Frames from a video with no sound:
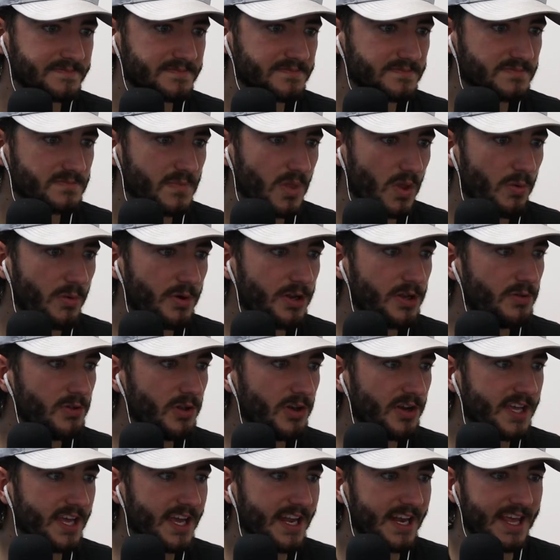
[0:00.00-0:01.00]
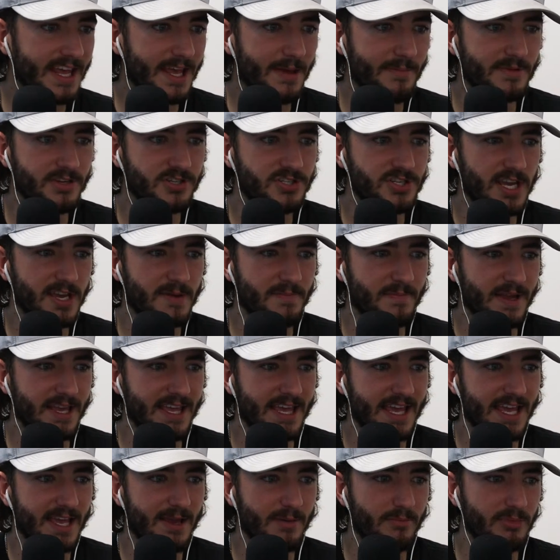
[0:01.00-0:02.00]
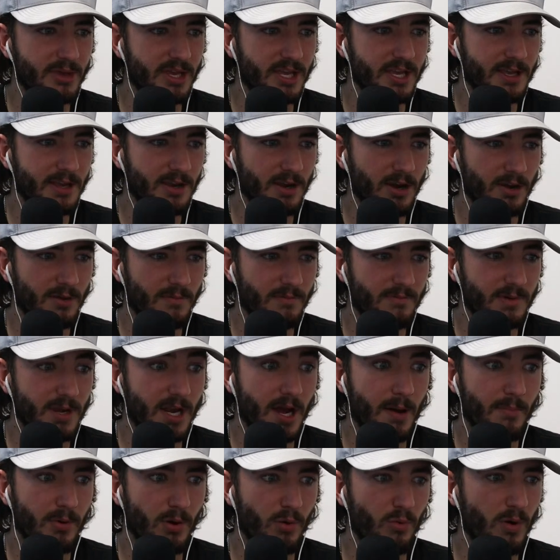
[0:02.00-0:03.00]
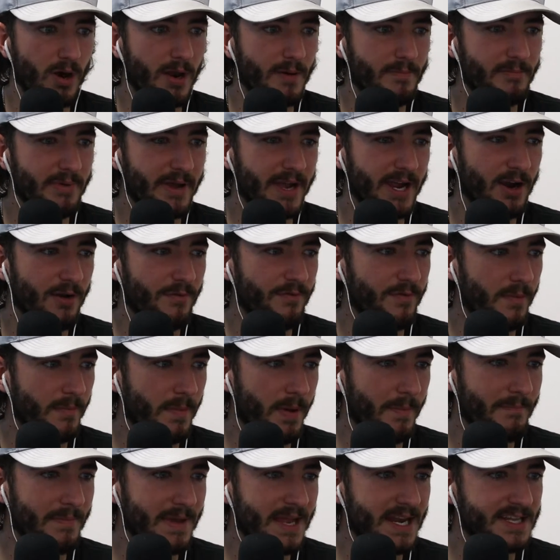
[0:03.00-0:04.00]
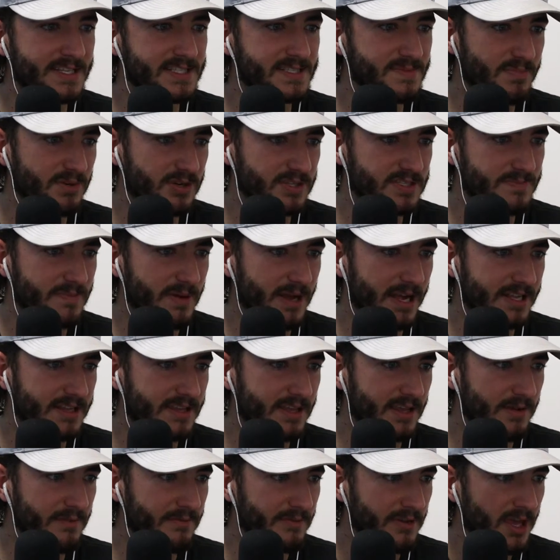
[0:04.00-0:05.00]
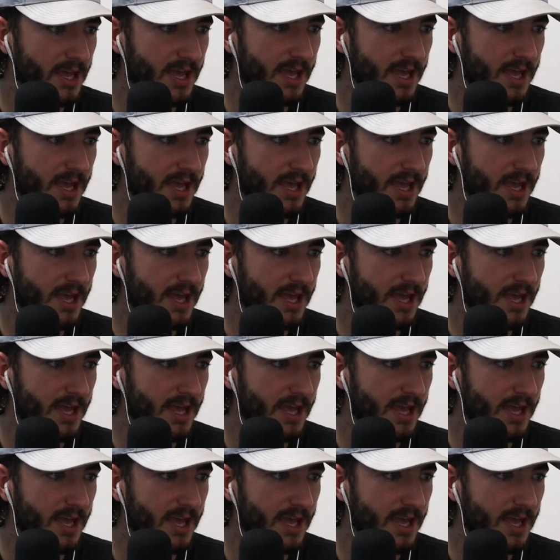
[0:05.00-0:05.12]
when you look at him and Jake McCabe being your number one pair from a minutes perspective,